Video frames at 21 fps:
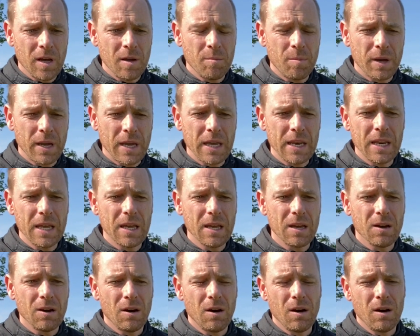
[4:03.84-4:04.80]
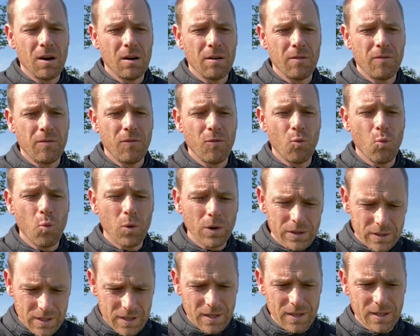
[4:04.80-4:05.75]
beginning of
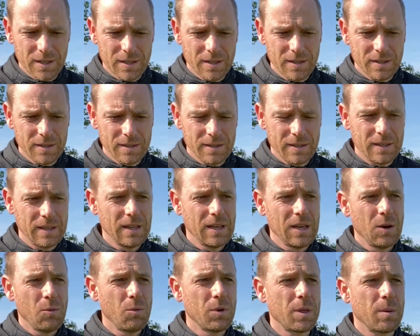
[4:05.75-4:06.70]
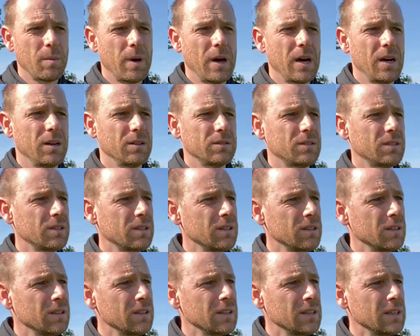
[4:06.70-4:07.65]
winter with about
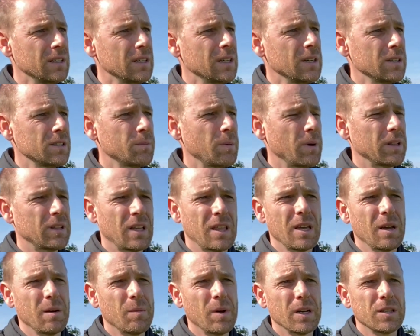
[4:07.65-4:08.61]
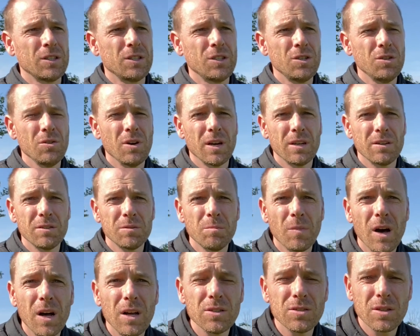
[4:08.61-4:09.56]
200
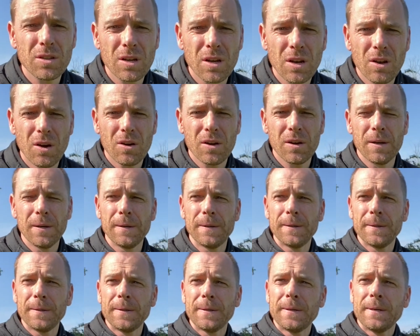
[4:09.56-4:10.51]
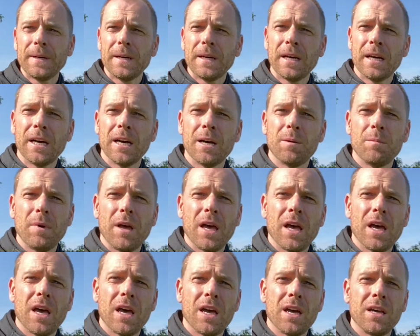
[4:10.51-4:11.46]
miles on the clock,
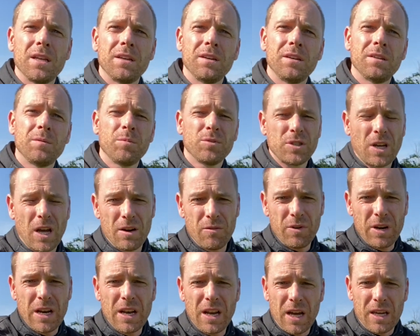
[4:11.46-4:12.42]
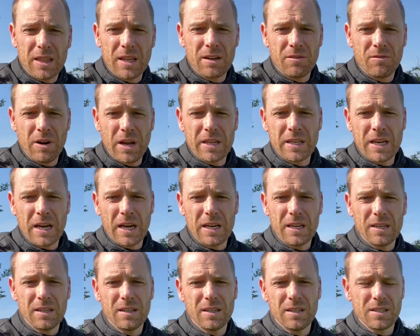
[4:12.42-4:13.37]
and because I really like the red
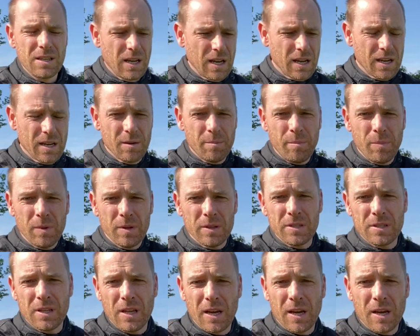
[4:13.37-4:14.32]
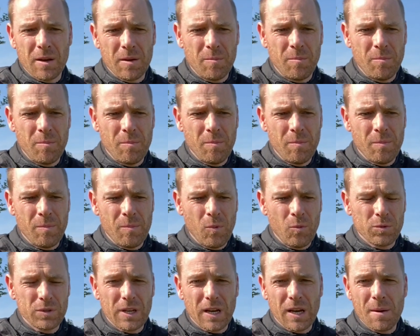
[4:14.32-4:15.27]
color. It's
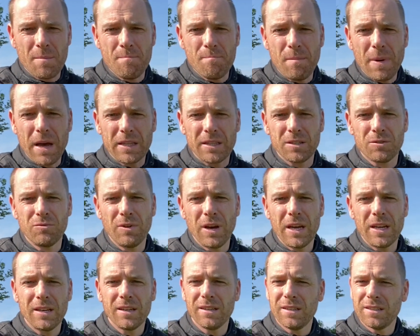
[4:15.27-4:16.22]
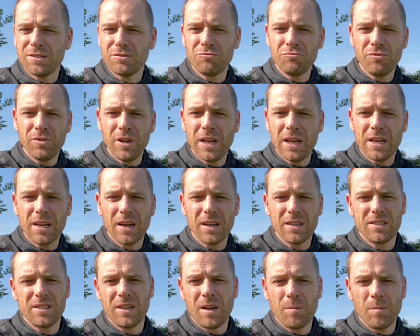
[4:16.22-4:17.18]
almost like a matte red, and it's really
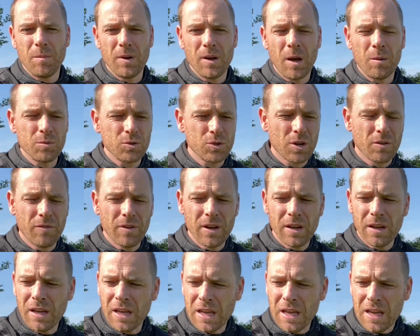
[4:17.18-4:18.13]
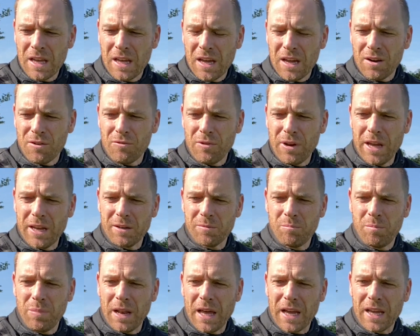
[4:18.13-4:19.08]
nice. I'm sort of a
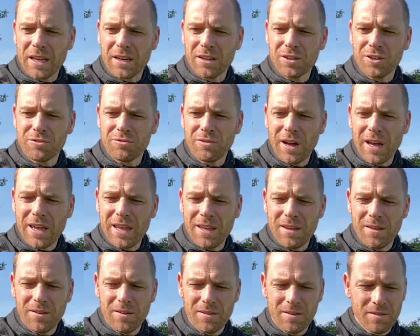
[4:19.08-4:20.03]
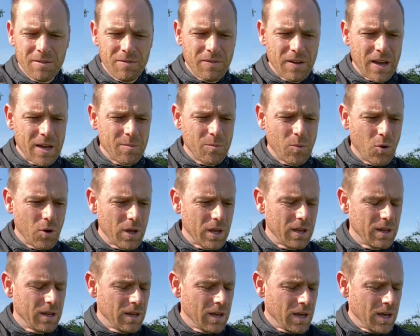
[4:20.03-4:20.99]
red, black and grey fanboy,
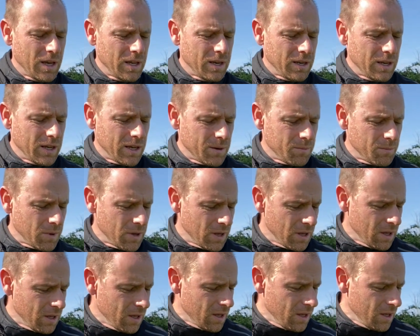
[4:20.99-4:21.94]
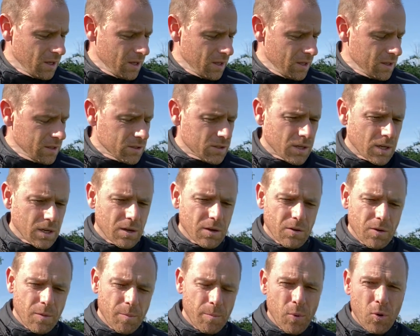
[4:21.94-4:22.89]
and
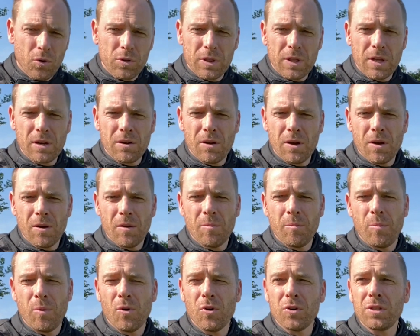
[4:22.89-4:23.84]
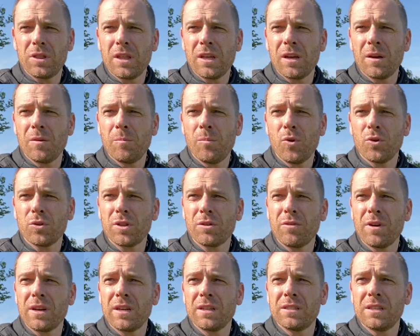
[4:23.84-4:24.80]
so bought the
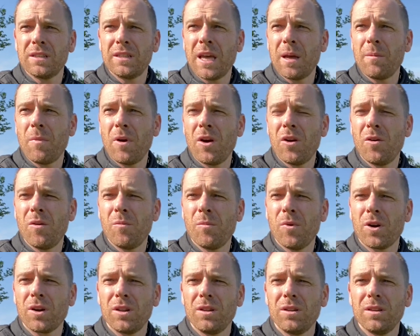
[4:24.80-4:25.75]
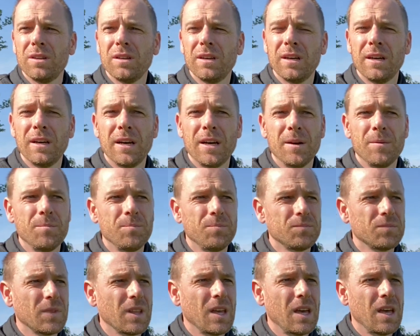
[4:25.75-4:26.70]
red as a demo model,
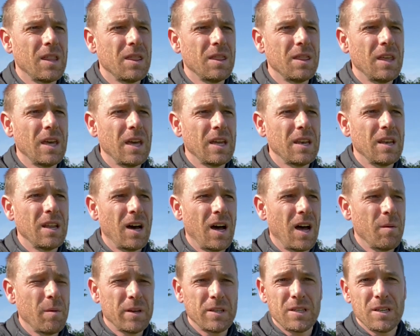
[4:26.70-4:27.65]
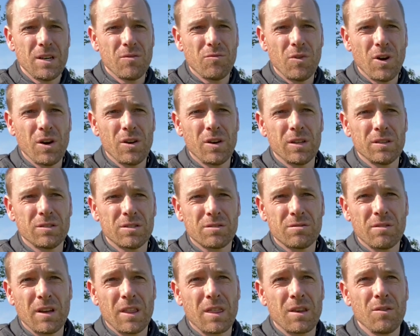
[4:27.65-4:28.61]
and then I've actually rode it
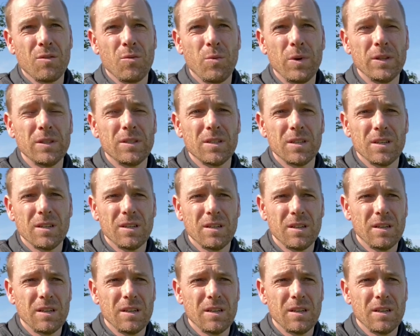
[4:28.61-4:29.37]
straight through winter